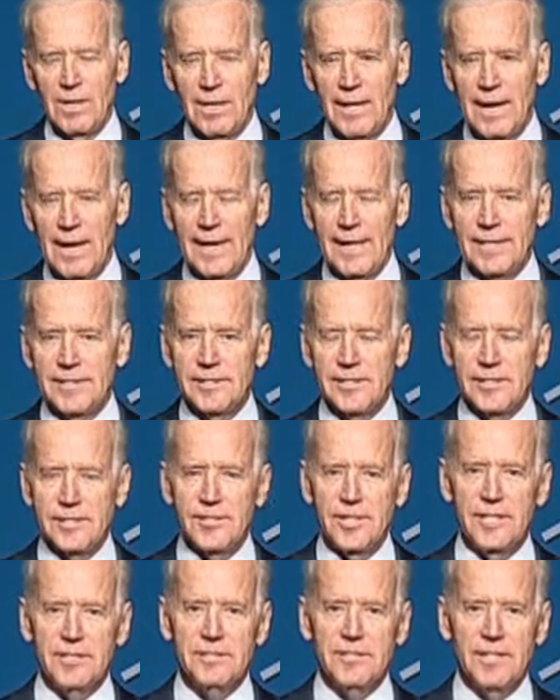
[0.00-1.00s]
I
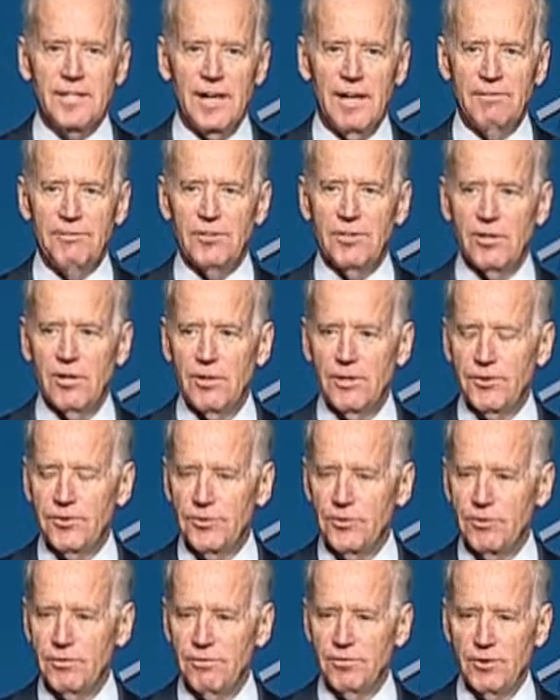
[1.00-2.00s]
suggested after going
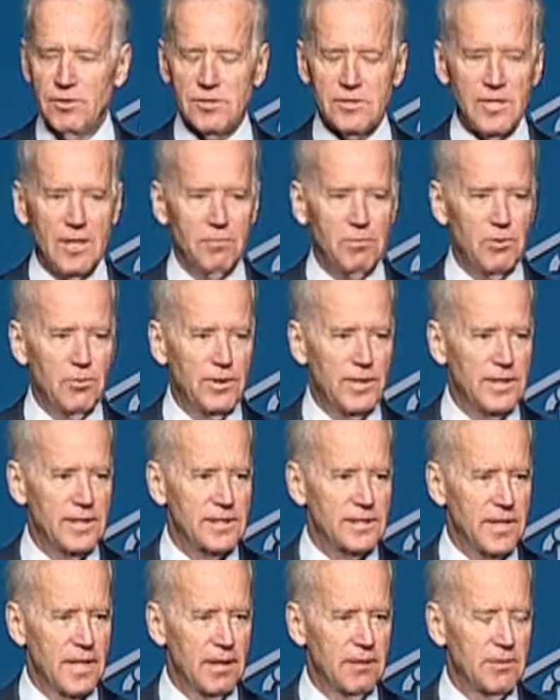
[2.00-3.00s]
through the first couple
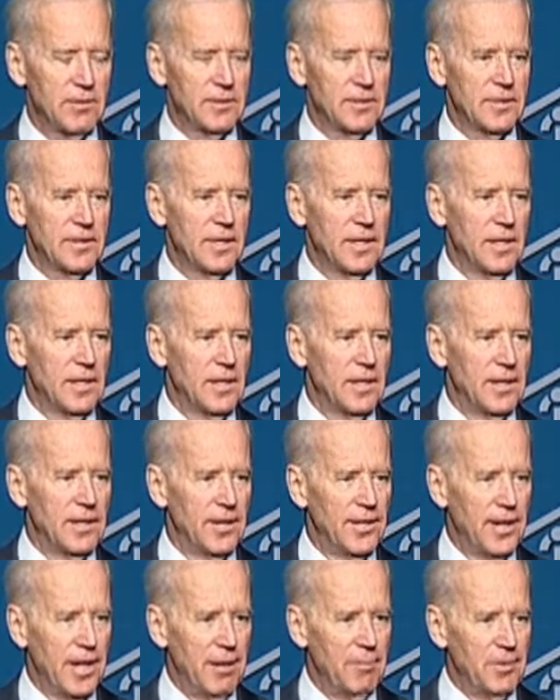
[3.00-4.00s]
weeks, I would
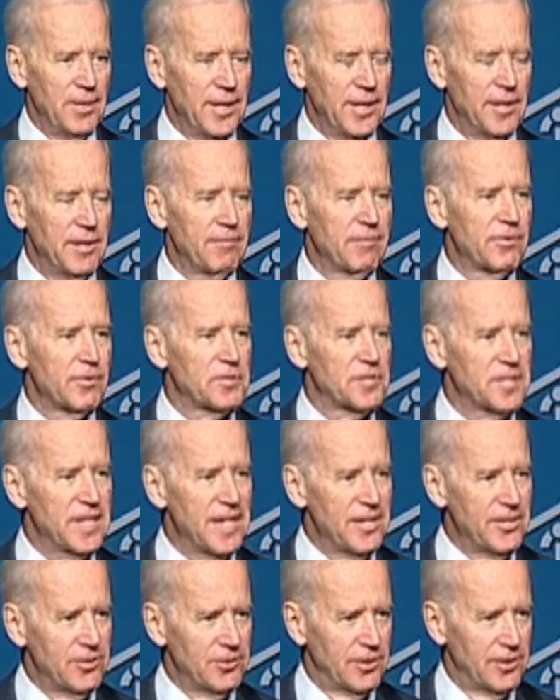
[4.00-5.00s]
nominate him for
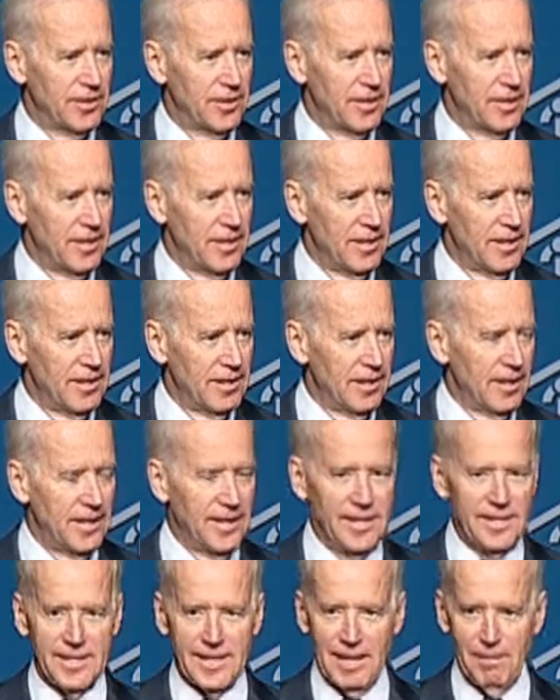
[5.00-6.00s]
sainthood, that
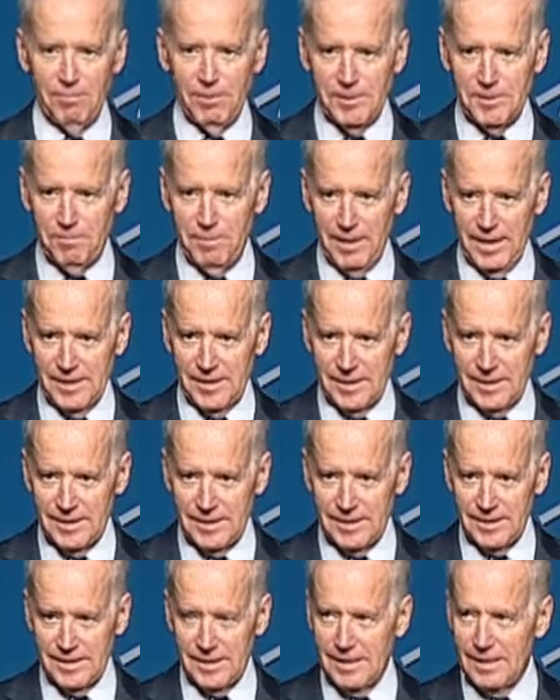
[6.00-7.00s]
he kept his
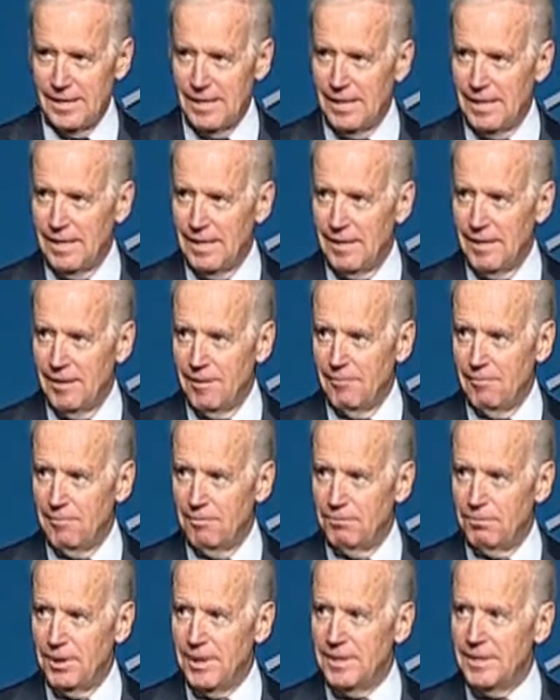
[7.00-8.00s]
patience.
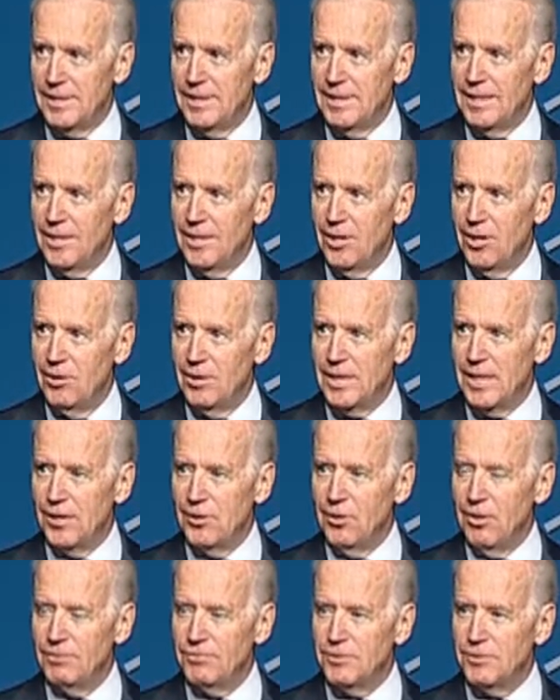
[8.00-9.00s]
But, you know, it got
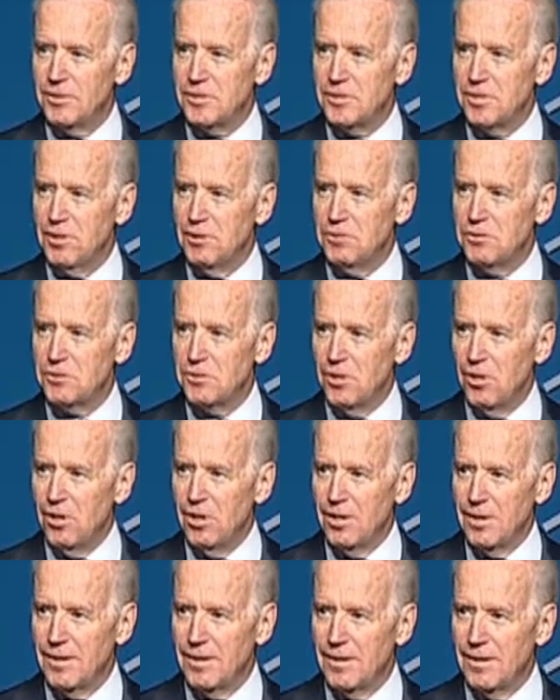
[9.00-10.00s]
off to a slow start.